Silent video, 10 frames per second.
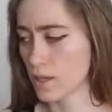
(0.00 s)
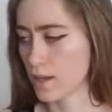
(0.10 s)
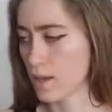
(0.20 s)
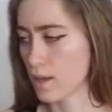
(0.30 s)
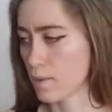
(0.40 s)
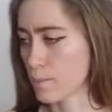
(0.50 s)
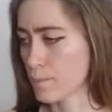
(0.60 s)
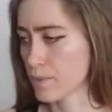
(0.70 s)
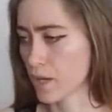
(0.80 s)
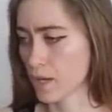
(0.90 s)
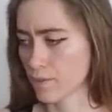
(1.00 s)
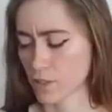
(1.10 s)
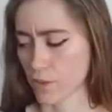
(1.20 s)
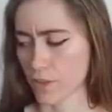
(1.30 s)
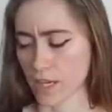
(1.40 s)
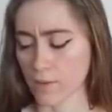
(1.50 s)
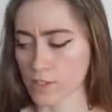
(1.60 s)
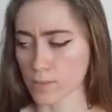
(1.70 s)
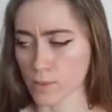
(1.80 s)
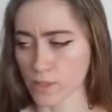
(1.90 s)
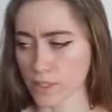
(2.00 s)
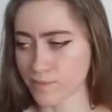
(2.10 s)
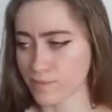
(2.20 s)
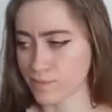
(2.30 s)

Um, I definitely don't think I was the bully.